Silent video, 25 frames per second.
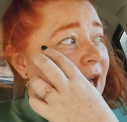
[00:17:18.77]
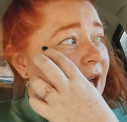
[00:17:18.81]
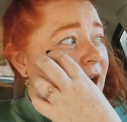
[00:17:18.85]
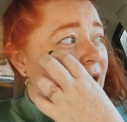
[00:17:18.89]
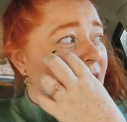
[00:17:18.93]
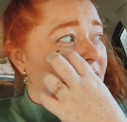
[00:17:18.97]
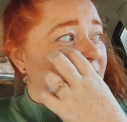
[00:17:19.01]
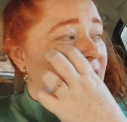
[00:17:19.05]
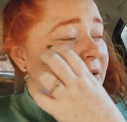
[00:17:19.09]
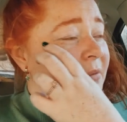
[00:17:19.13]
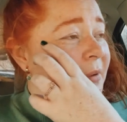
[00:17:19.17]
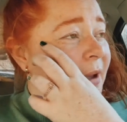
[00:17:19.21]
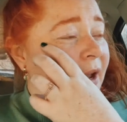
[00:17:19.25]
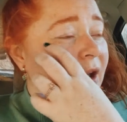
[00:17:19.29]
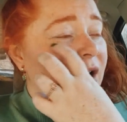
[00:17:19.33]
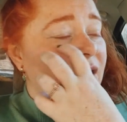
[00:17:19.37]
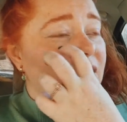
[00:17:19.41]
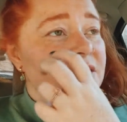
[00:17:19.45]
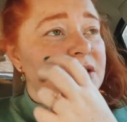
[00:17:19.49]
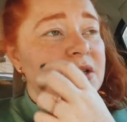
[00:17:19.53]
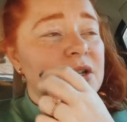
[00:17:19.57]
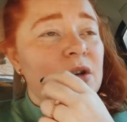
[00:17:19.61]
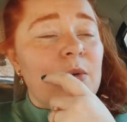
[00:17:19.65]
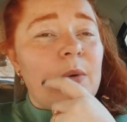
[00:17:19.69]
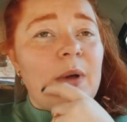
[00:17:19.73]
I
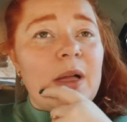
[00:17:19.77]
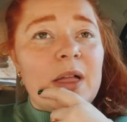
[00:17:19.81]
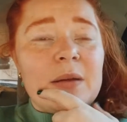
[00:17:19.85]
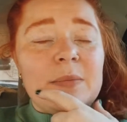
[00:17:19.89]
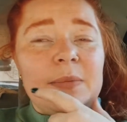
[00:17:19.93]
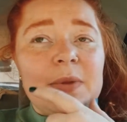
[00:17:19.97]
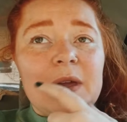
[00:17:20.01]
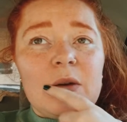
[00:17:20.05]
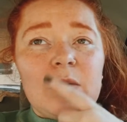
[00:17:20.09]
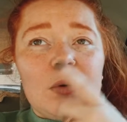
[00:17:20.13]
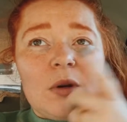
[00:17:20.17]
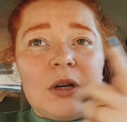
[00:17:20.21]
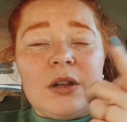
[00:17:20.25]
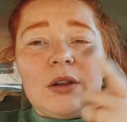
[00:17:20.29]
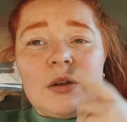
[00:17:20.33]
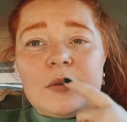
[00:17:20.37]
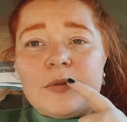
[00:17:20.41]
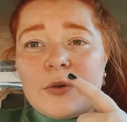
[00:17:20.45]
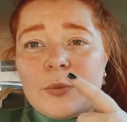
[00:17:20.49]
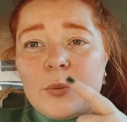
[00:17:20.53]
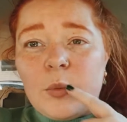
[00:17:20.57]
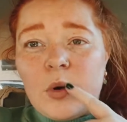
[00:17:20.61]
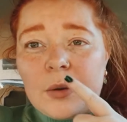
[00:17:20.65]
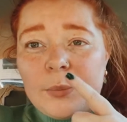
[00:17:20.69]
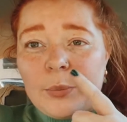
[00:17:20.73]
also, while I'm there, want to look for
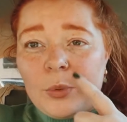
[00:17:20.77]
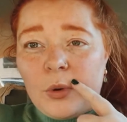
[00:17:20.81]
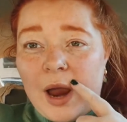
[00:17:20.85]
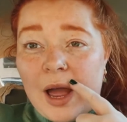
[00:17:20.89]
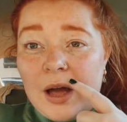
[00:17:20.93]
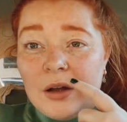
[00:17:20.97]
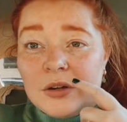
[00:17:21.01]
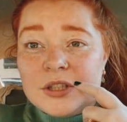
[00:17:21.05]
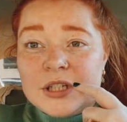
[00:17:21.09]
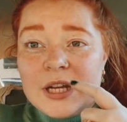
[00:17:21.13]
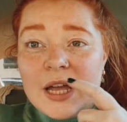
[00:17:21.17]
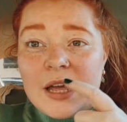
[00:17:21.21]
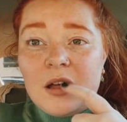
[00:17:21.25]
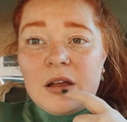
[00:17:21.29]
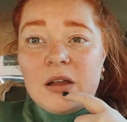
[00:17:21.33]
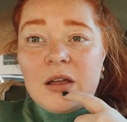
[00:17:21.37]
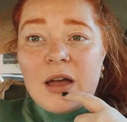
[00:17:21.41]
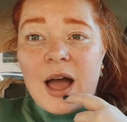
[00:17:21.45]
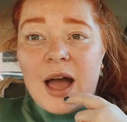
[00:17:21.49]
more brow gel.